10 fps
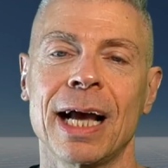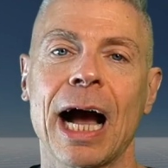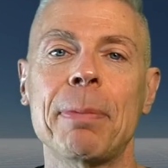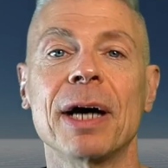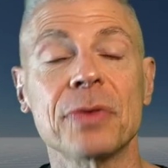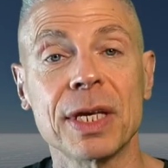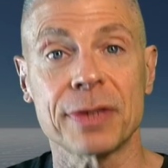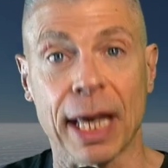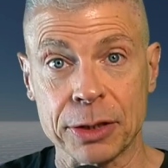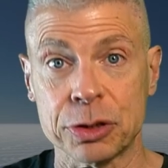about
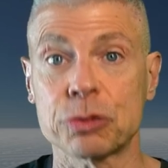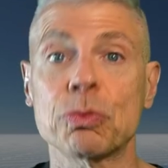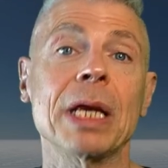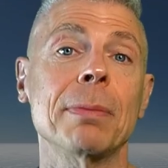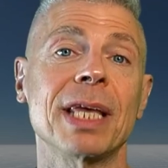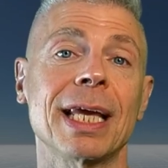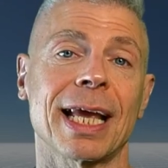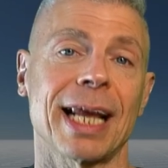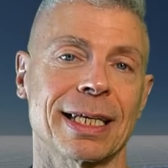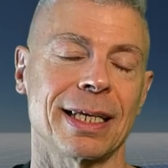these extremely
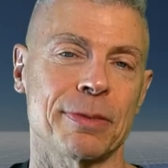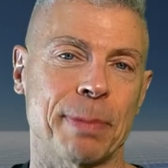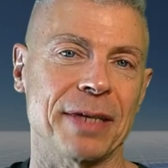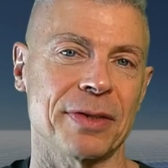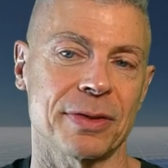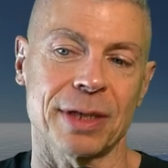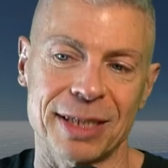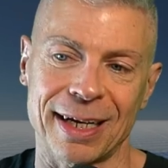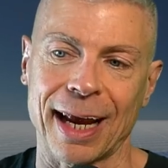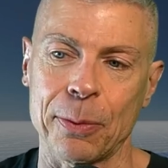connected spaces that
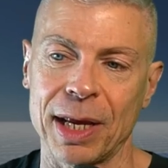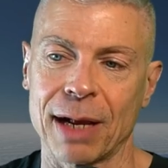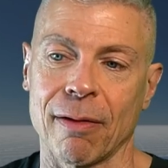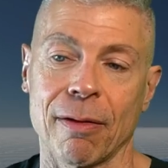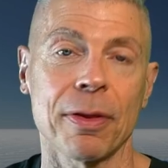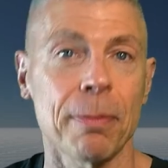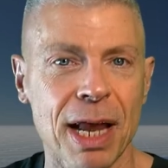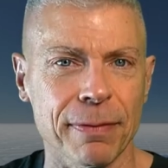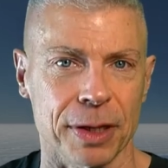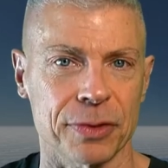today we call the
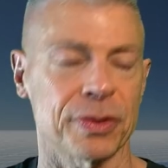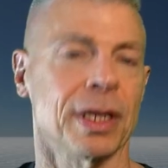metaverse.